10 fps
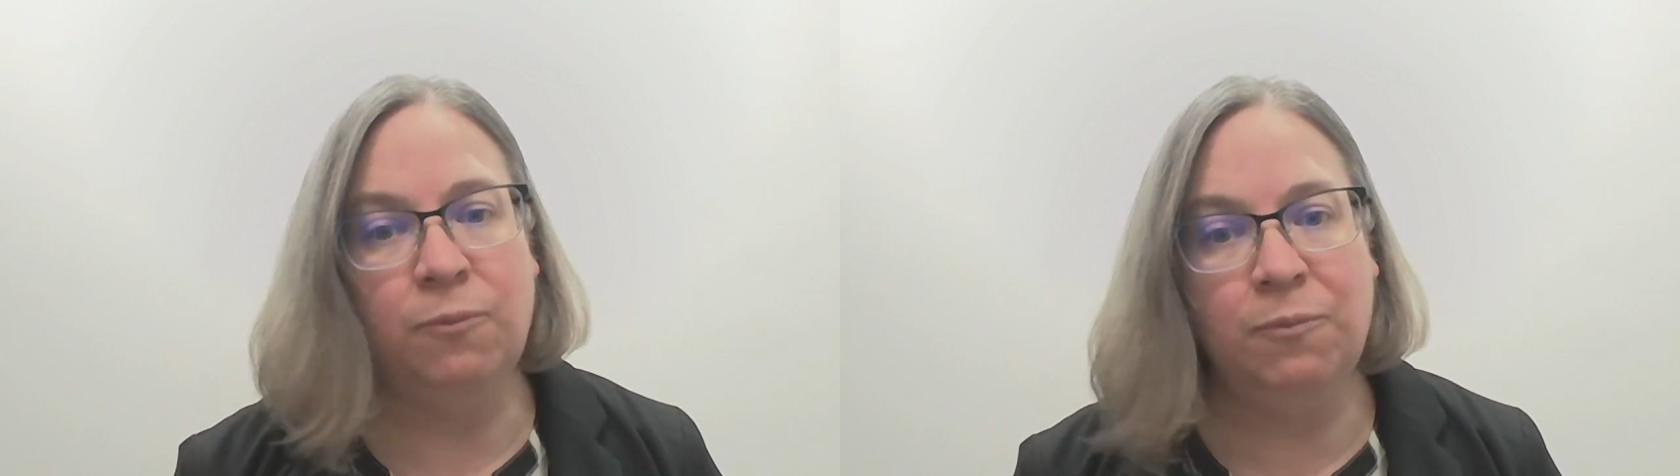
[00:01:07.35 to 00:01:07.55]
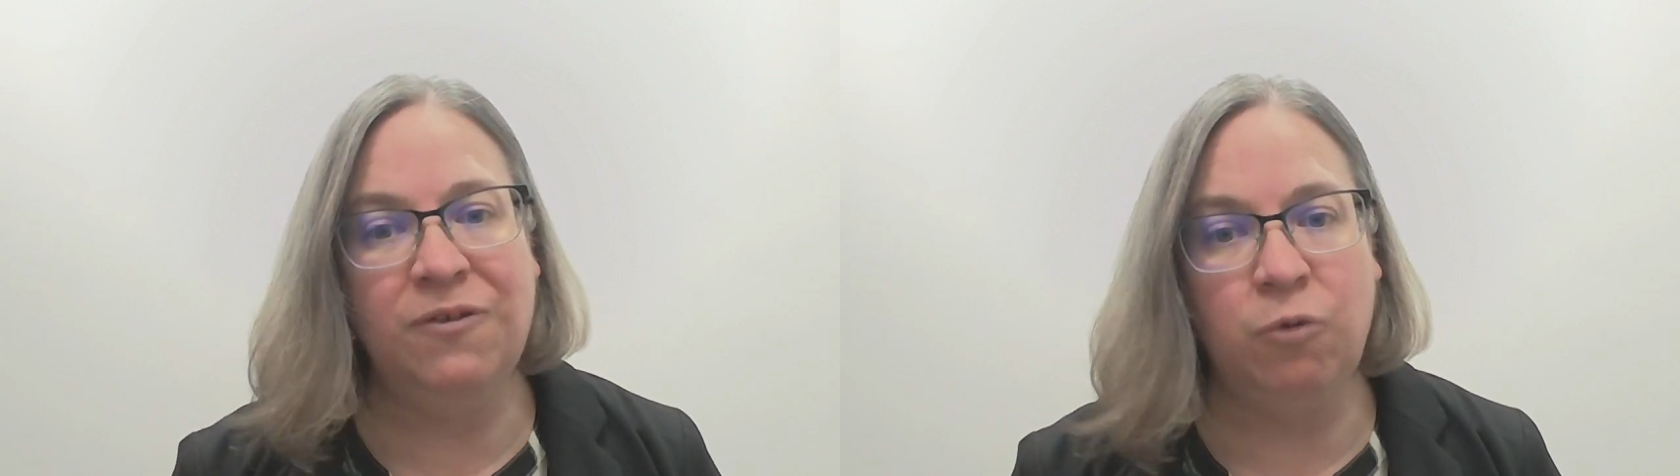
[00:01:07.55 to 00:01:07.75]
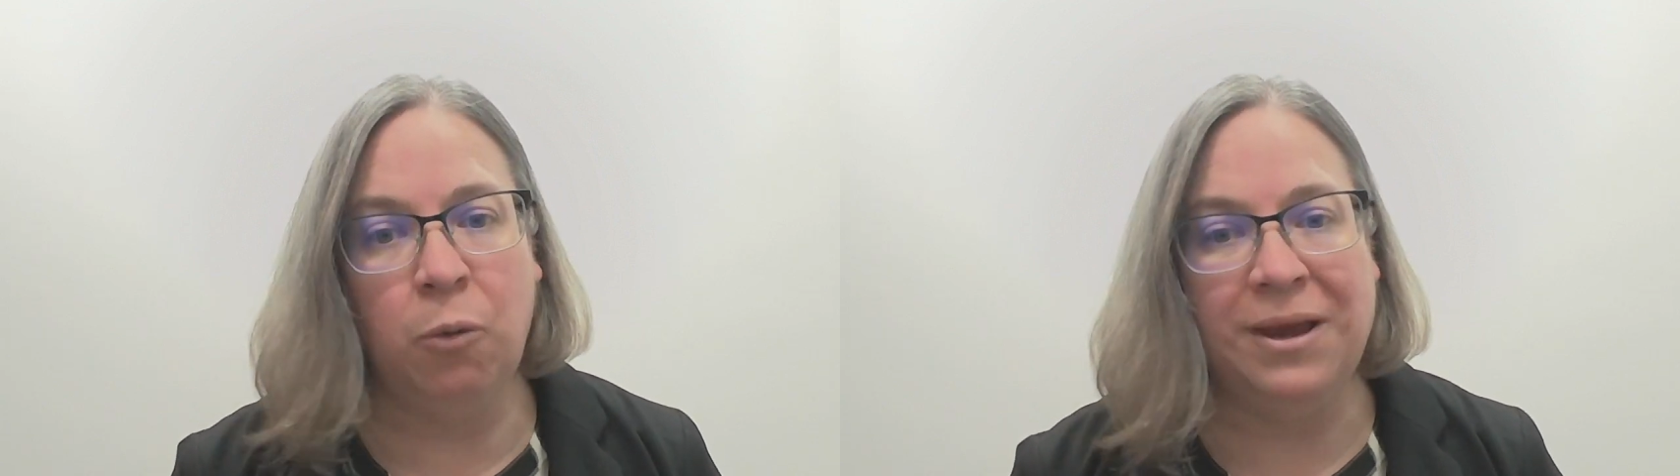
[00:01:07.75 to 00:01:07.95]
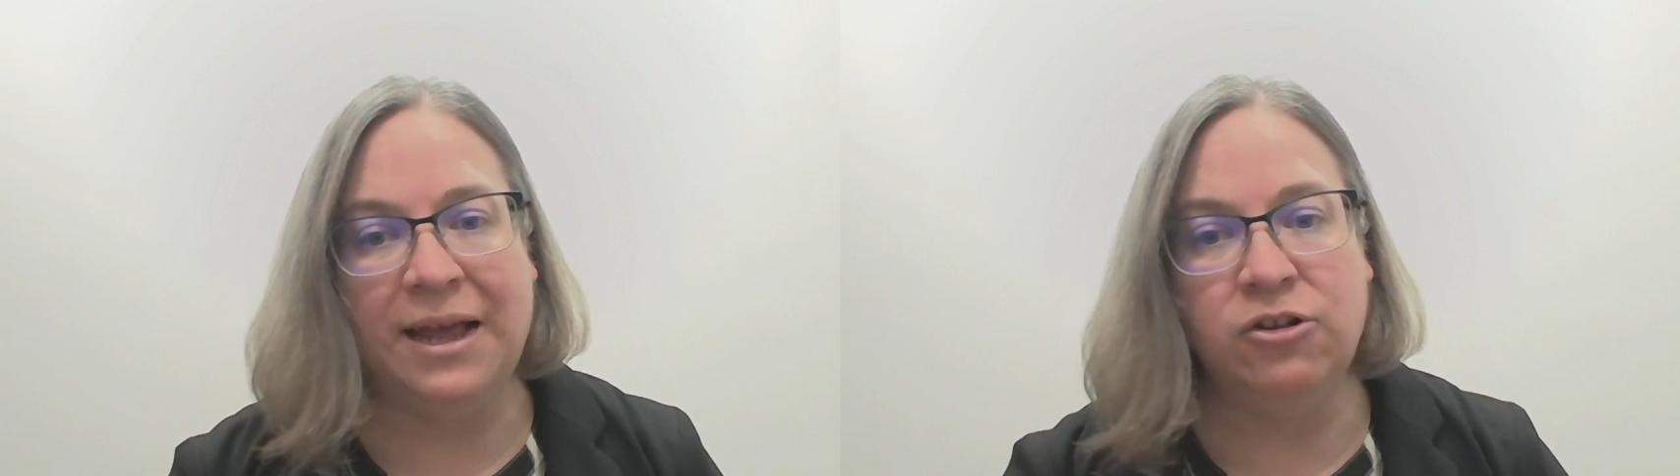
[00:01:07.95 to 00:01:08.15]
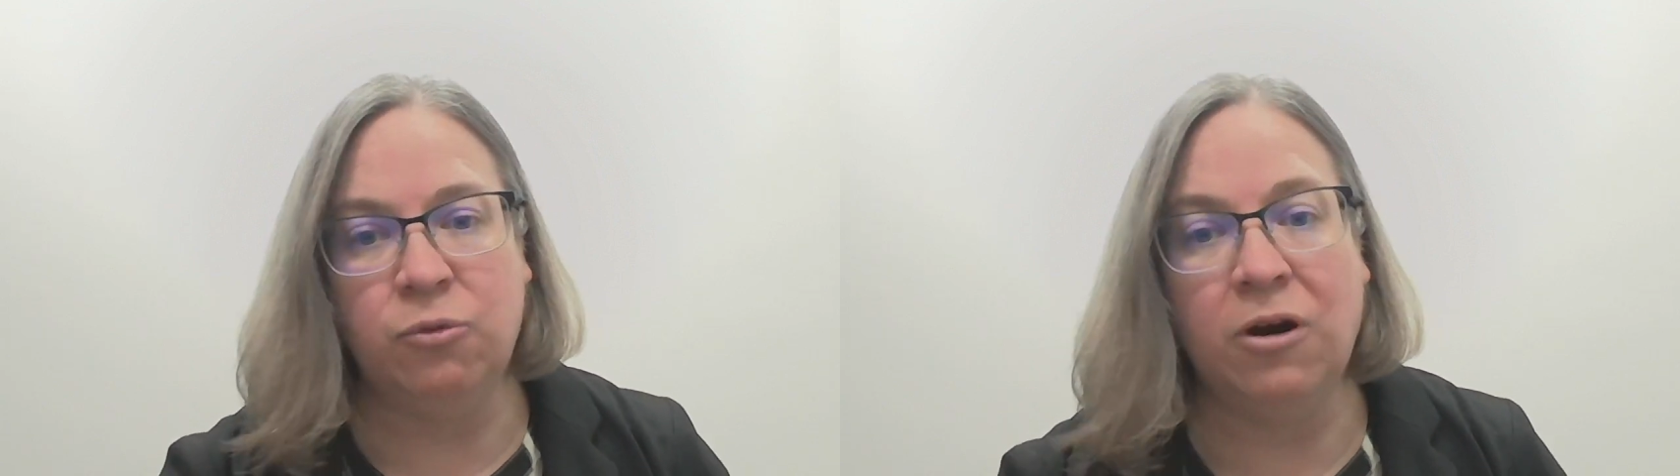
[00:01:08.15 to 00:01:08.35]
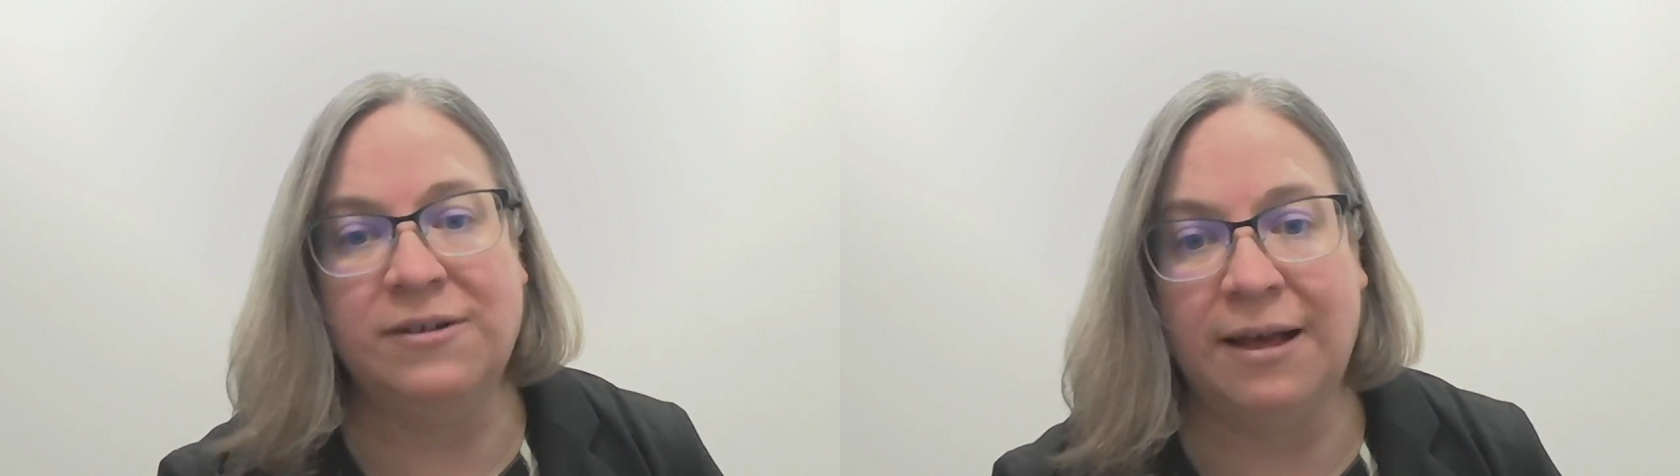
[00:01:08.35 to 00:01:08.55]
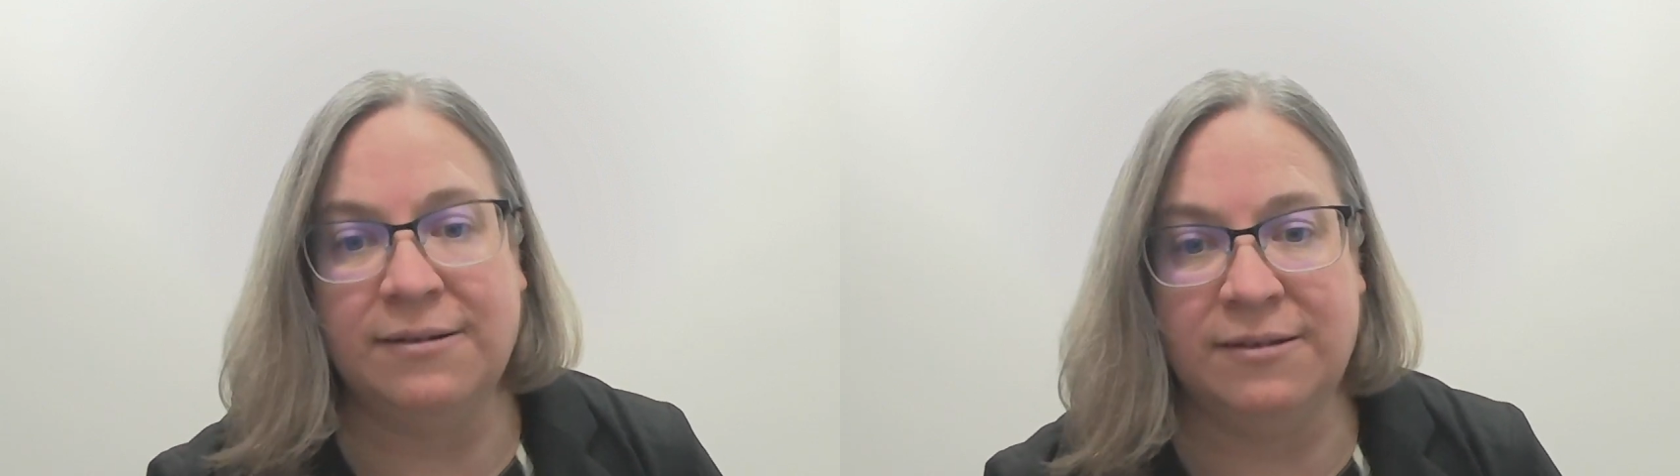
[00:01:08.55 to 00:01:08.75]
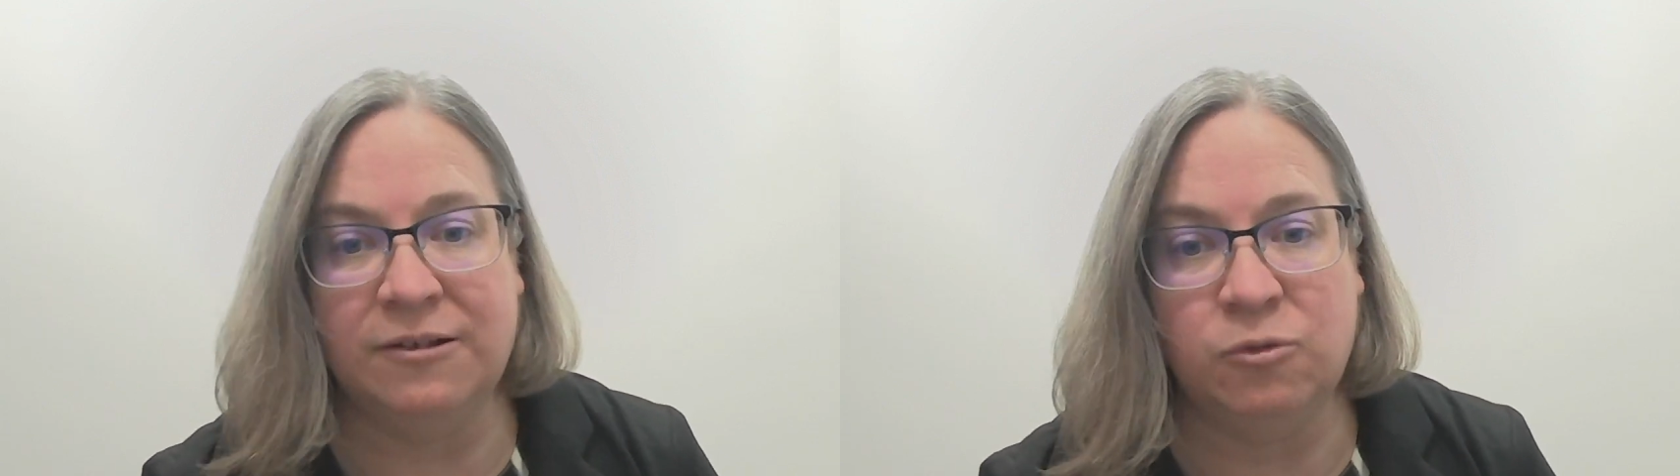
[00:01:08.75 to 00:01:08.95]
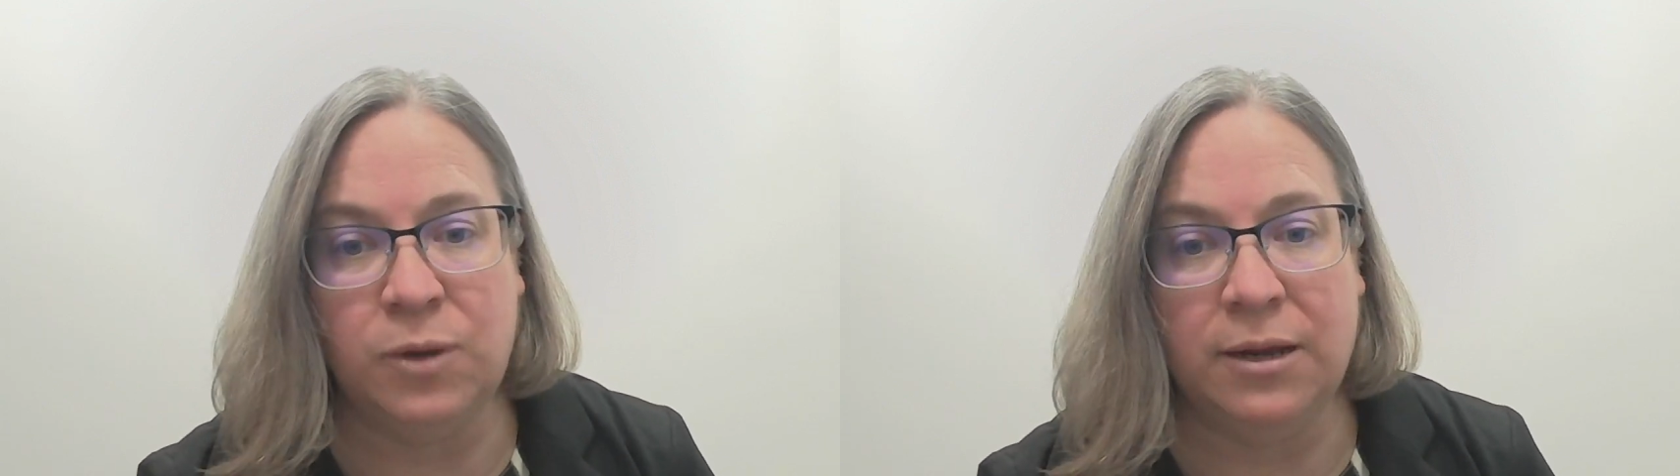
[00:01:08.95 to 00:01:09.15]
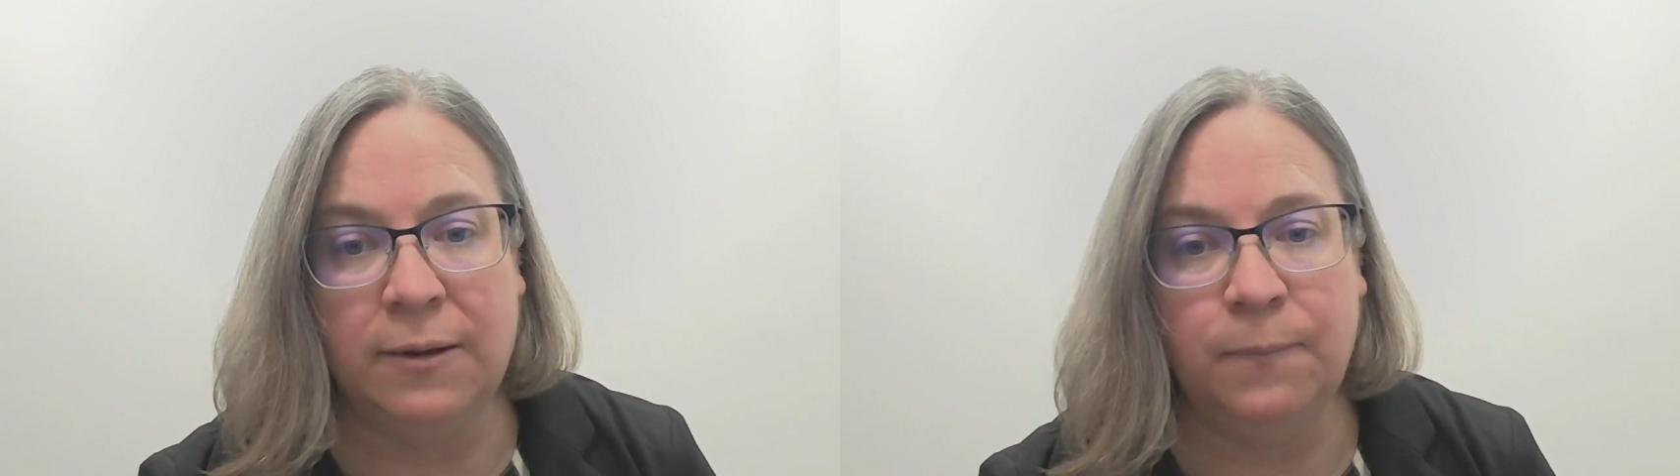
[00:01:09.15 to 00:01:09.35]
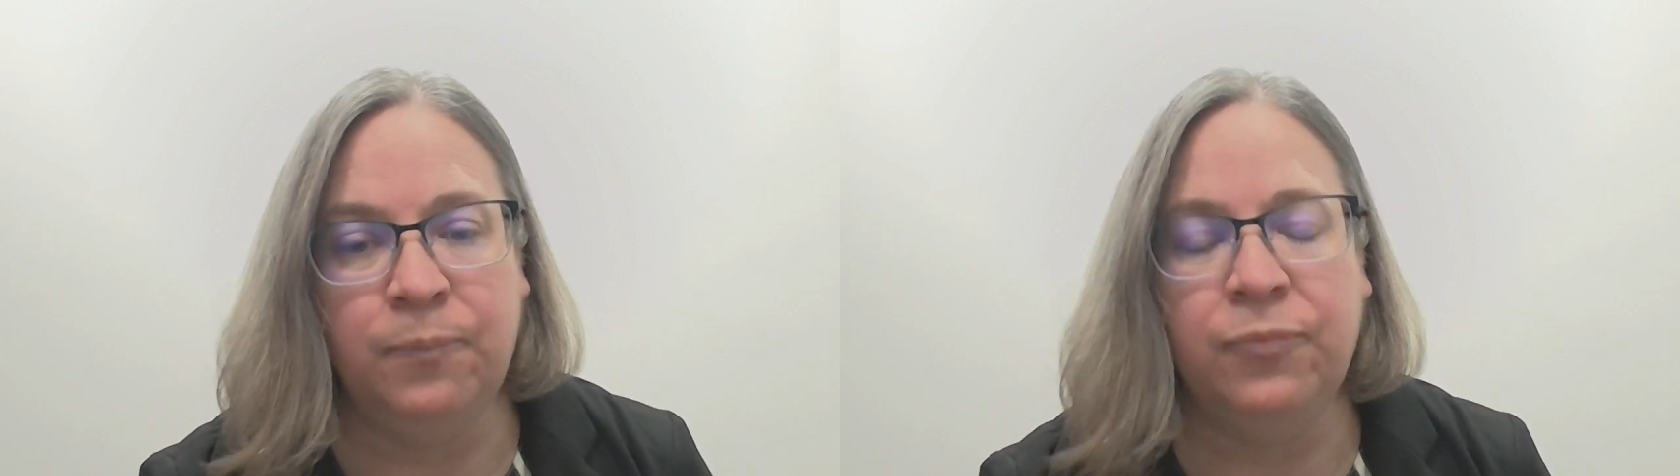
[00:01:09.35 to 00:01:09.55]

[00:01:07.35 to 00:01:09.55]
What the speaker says: before we get to our test this week.